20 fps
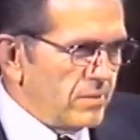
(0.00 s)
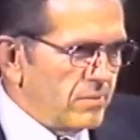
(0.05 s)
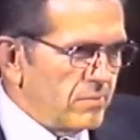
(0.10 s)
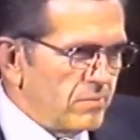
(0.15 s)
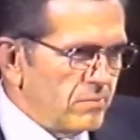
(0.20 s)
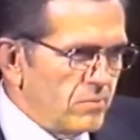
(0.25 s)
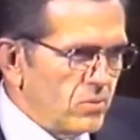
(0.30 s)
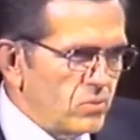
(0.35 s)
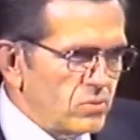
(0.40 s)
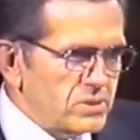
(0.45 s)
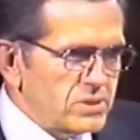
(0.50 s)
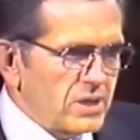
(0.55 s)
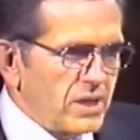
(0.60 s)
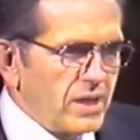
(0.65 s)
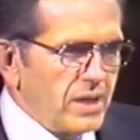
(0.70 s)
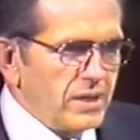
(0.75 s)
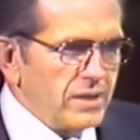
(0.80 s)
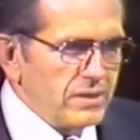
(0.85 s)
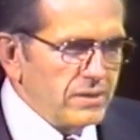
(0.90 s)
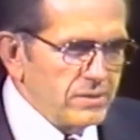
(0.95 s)

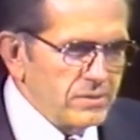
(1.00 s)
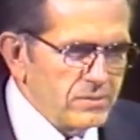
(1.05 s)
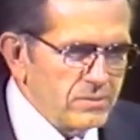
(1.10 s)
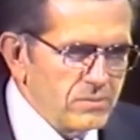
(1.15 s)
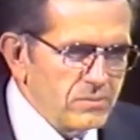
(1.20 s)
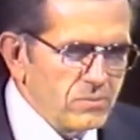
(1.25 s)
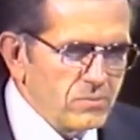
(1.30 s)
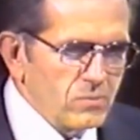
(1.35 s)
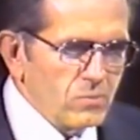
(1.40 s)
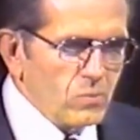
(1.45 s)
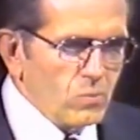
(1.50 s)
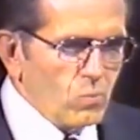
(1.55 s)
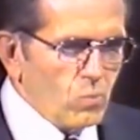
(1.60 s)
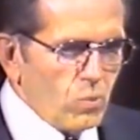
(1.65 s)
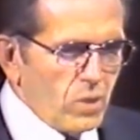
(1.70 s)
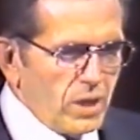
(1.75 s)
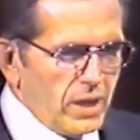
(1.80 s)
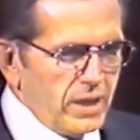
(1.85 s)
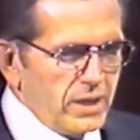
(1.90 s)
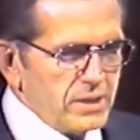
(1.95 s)
Mosiah
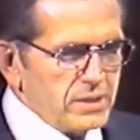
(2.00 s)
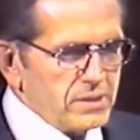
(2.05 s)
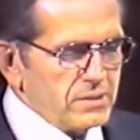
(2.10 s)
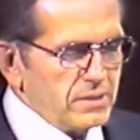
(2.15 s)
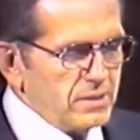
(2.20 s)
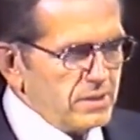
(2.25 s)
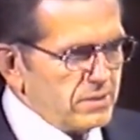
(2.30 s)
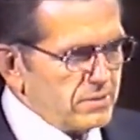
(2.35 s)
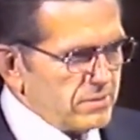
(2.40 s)
wisely